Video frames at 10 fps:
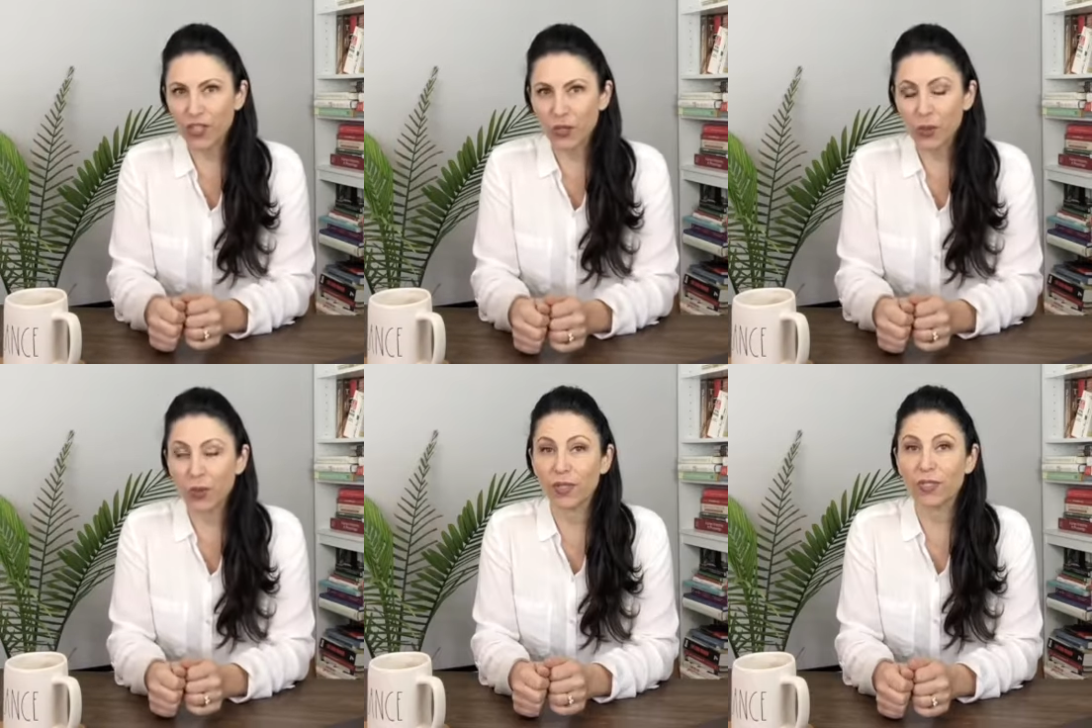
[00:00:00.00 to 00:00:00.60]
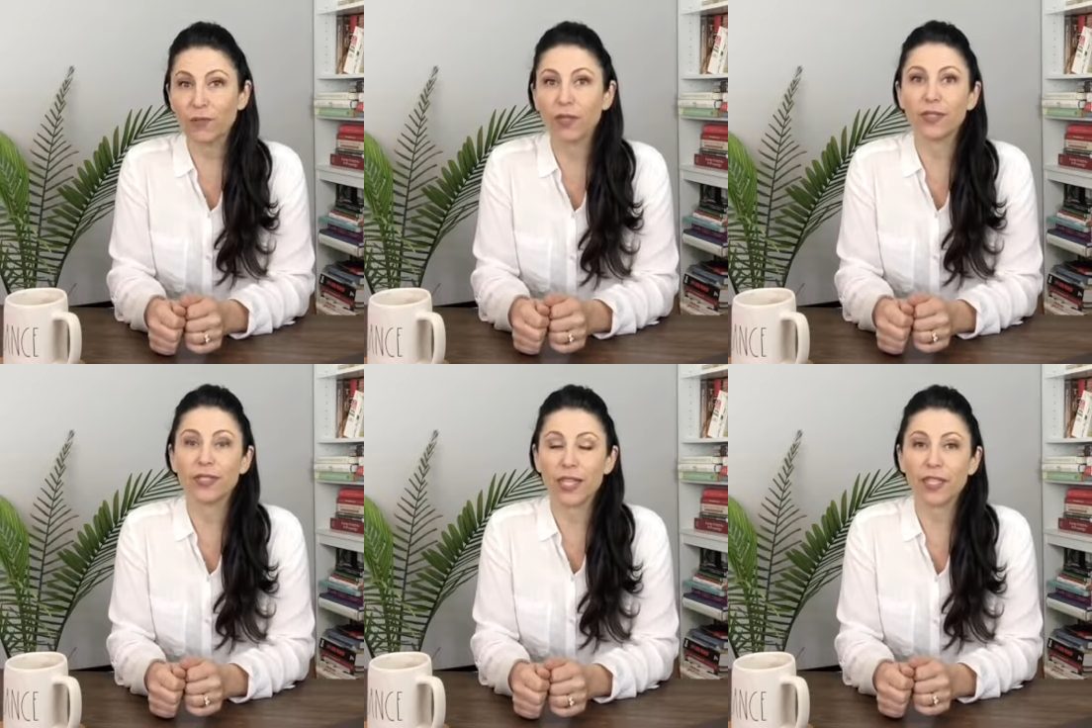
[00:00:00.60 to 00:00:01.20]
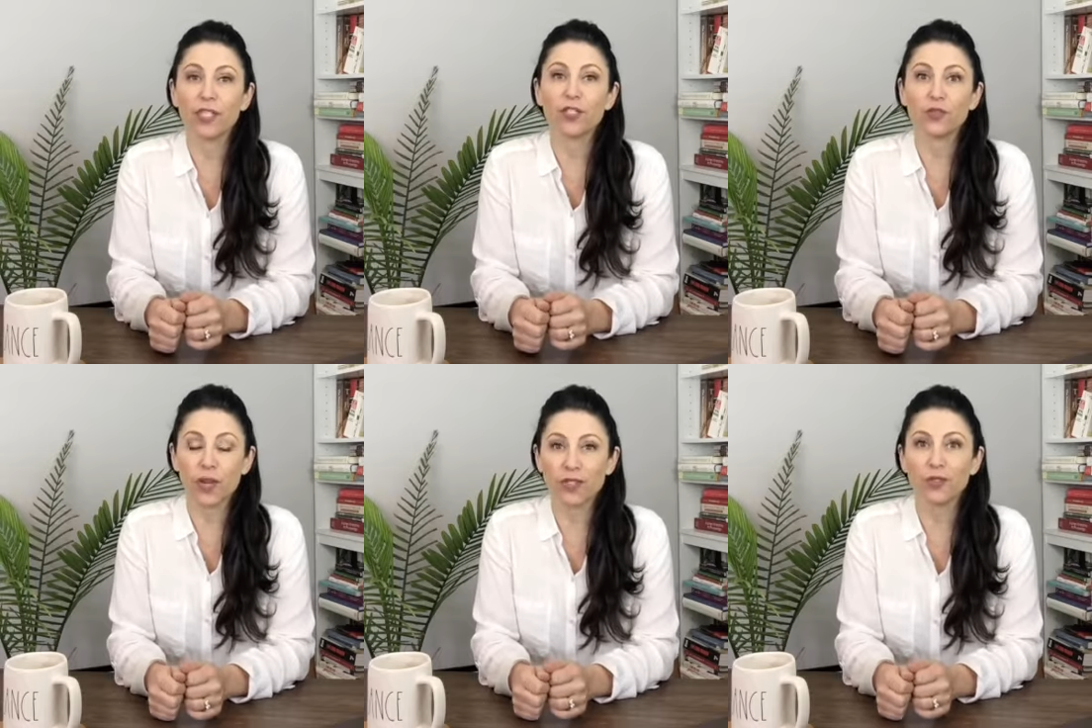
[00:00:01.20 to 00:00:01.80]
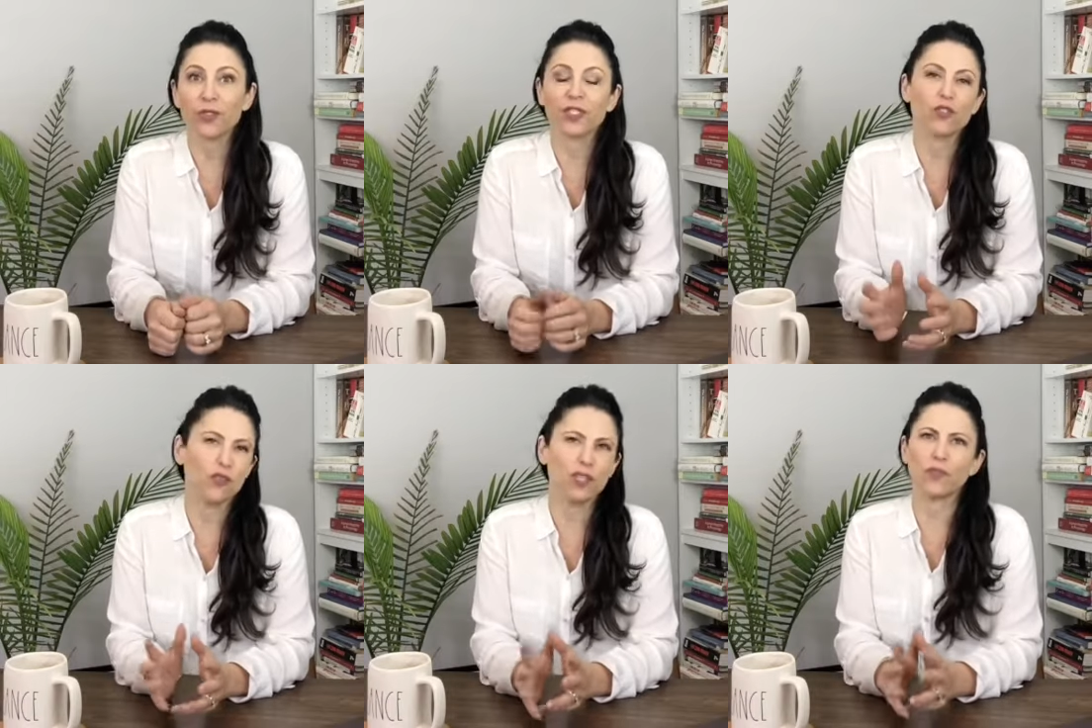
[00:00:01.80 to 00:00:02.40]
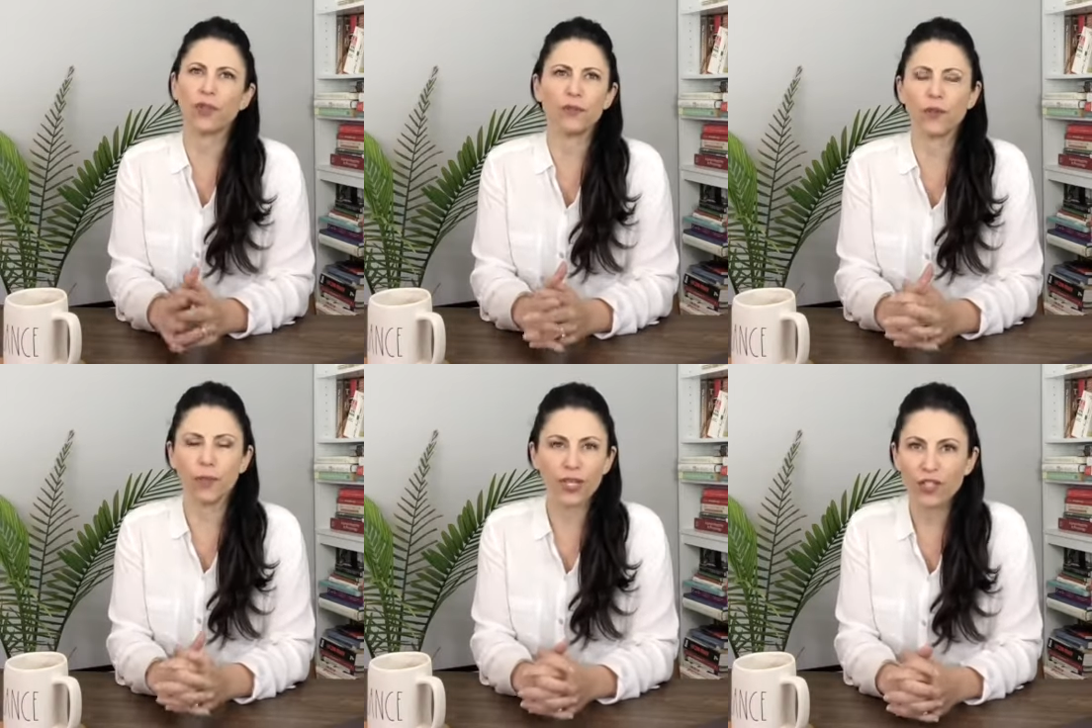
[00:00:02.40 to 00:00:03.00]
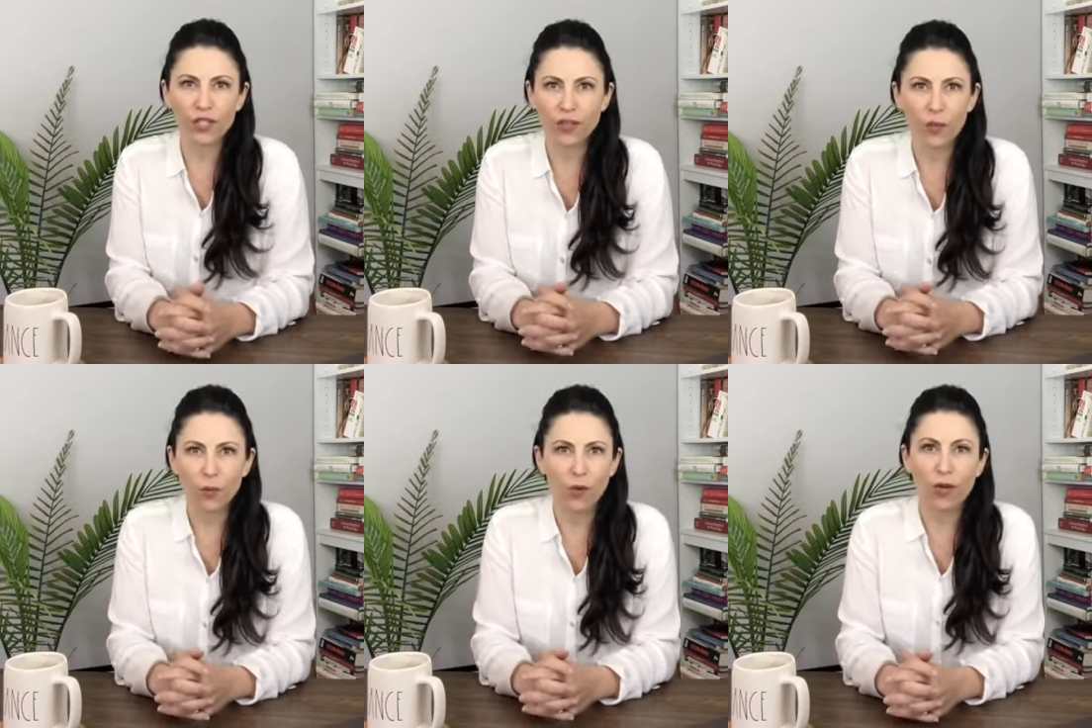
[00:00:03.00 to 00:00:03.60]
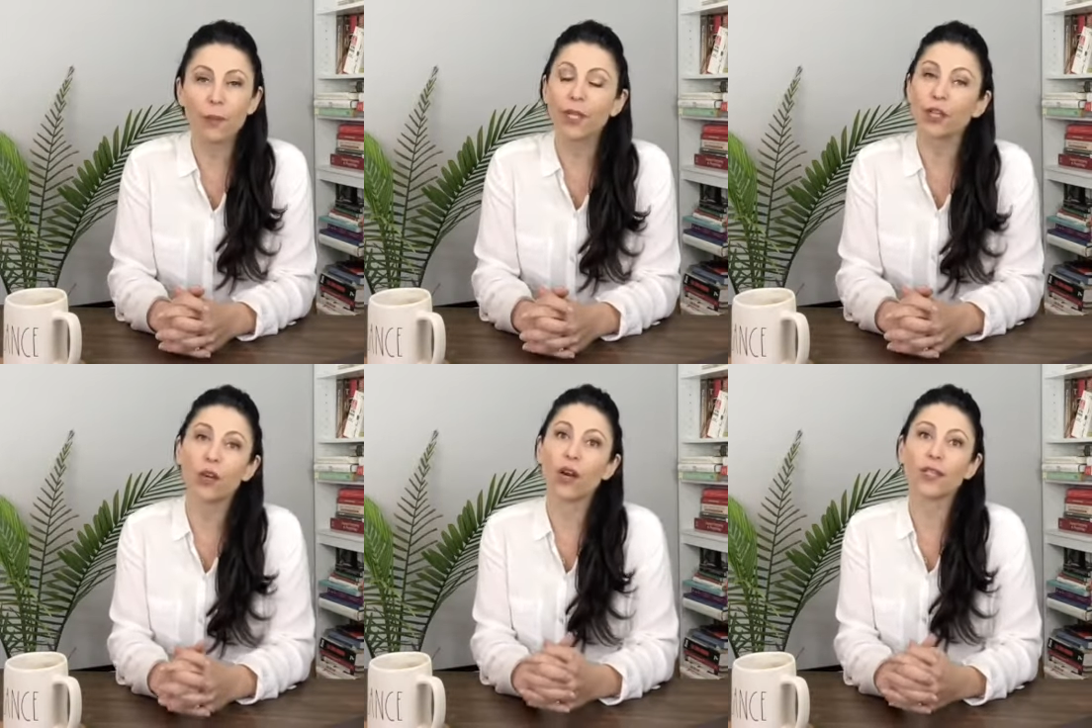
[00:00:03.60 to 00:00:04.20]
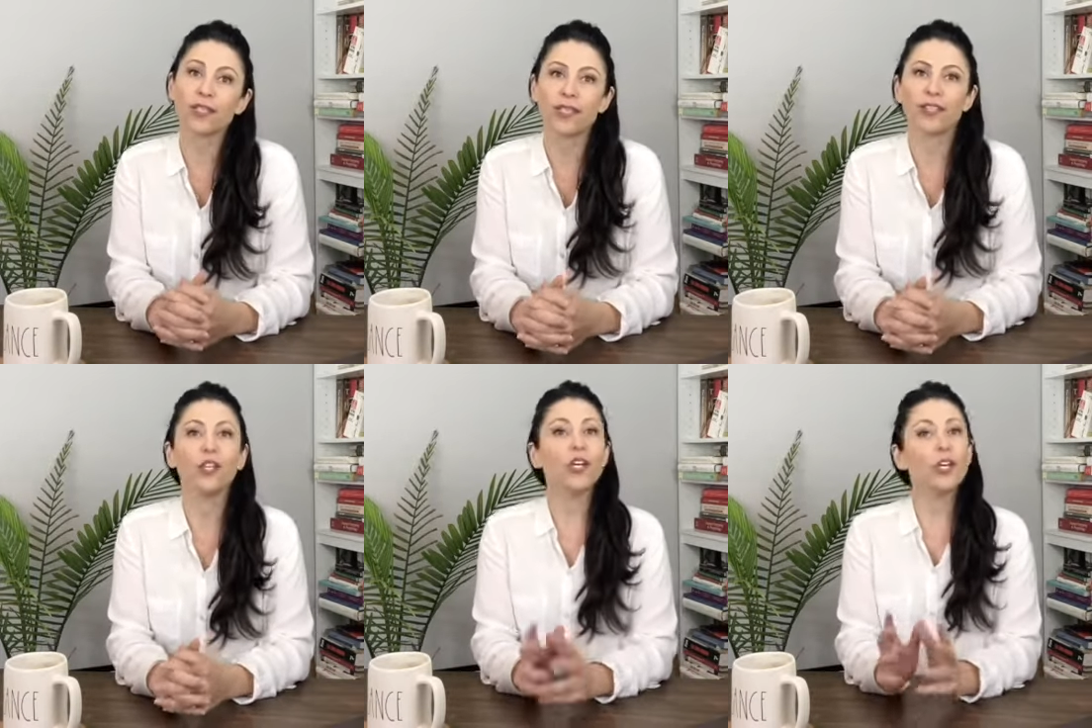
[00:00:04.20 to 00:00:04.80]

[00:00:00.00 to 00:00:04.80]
to the different daily stressors and stressful information that we're coming across in